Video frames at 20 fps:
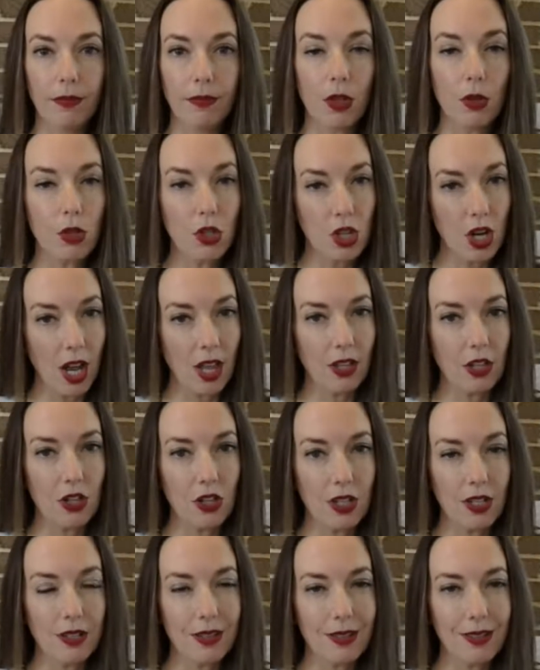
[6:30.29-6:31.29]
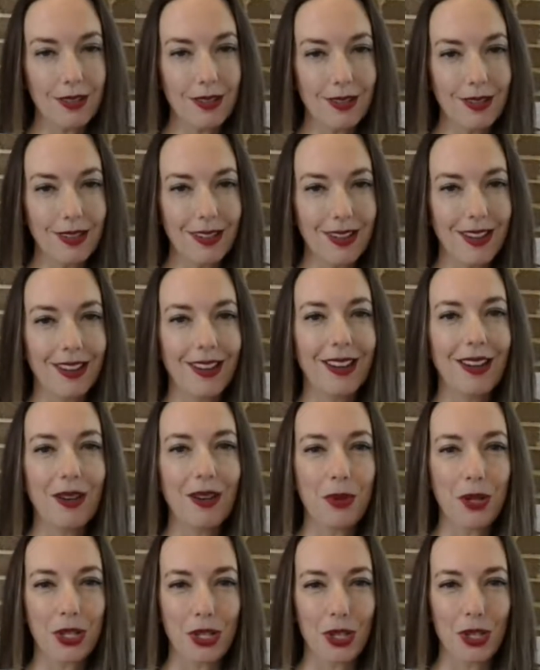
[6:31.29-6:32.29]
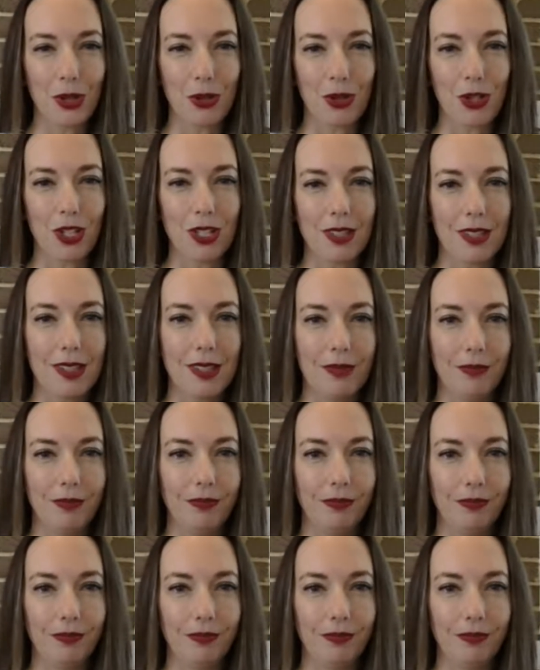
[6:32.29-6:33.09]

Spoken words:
those challenges with solutions.